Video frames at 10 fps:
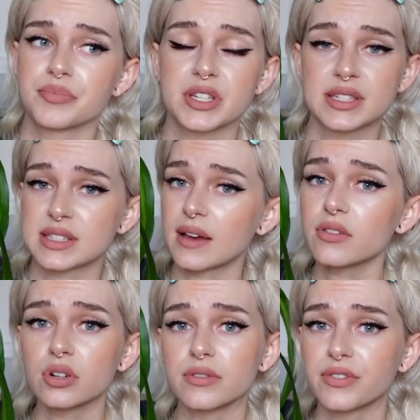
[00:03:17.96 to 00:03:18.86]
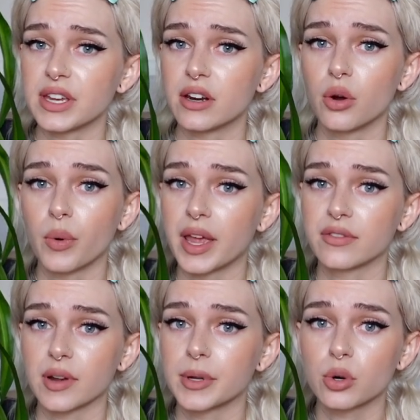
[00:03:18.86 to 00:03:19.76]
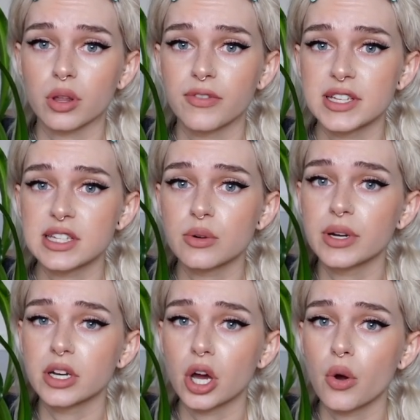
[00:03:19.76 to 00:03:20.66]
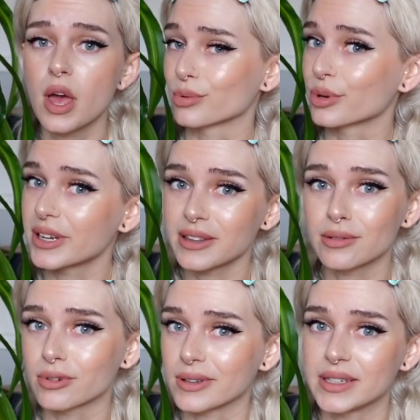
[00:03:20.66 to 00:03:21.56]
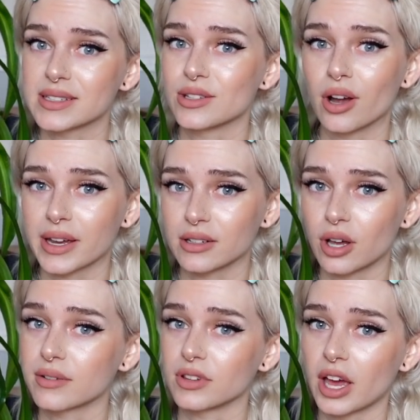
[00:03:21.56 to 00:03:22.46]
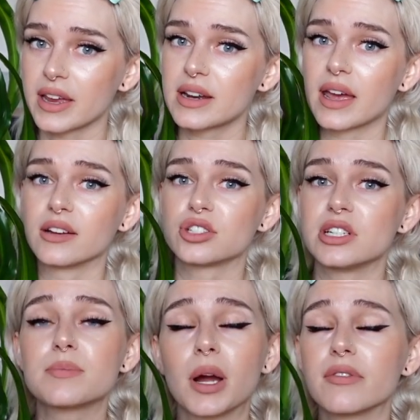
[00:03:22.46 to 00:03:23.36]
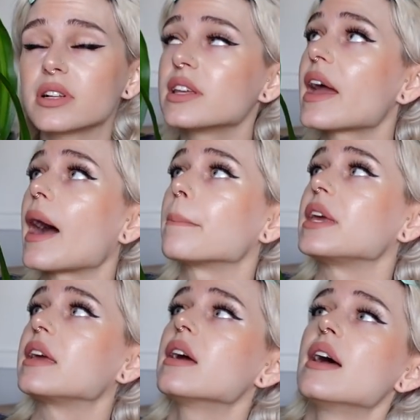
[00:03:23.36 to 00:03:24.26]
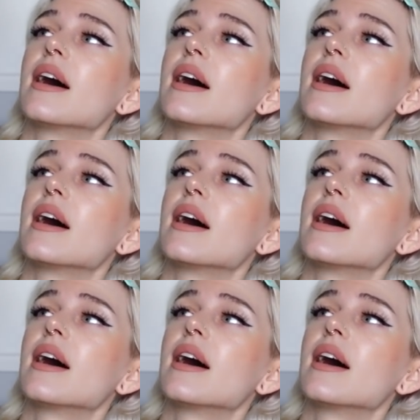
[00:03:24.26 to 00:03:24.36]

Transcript: several feet away from a north-facing window, really does not get a lot of light, and she's perfectly happy.